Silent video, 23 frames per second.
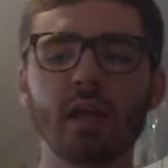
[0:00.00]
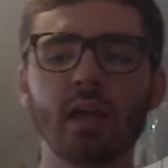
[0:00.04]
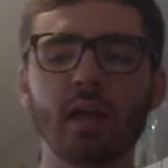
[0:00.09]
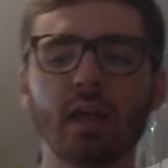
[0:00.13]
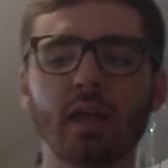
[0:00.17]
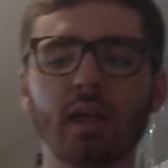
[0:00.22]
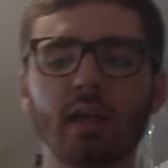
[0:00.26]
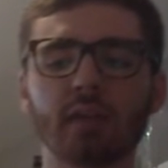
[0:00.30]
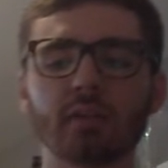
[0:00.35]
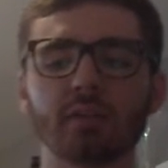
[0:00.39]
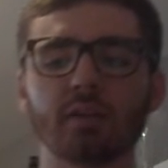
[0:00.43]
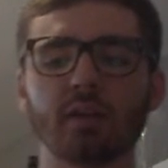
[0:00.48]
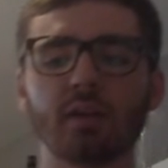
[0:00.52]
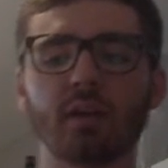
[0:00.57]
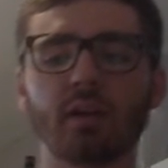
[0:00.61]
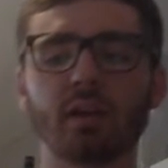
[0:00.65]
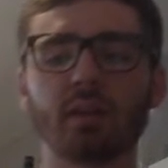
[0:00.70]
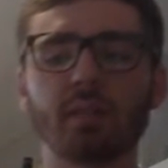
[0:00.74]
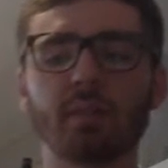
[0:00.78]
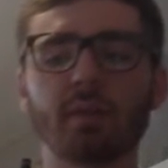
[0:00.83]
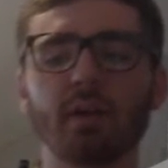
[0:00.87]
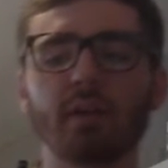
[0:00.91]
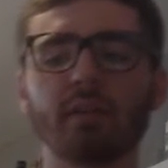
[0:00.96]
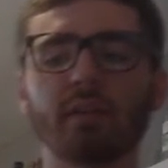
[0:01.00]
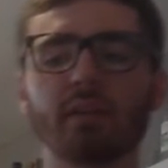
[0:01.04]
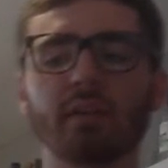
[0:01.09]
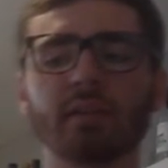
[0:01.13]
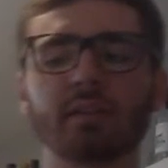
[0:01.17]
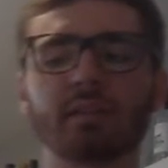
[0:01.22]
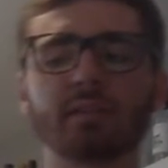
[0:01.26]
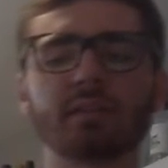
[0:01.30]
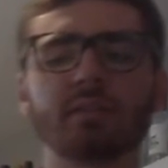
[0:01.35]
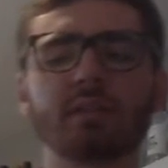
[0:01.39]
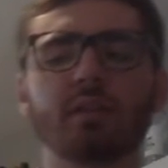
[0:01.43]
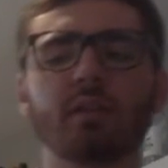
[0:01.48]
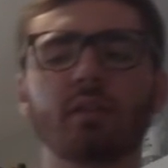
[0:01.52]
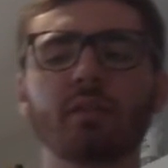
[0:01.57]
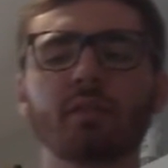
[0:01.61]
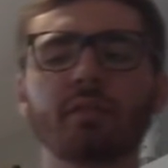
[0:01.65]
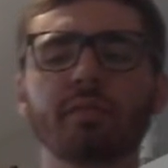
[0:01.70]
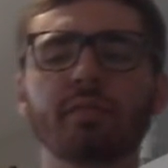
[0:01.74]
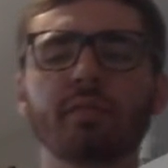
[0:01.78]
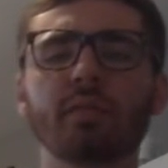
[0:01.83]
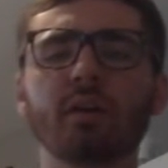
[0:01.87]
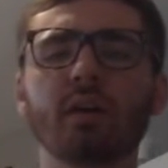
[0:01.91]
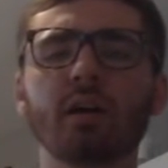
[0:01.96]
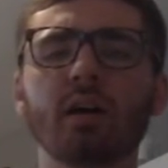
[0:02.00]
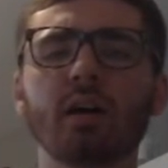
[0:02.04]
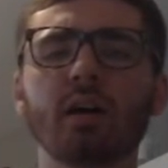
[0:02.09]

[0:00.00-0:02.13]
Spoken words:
and talking about like the self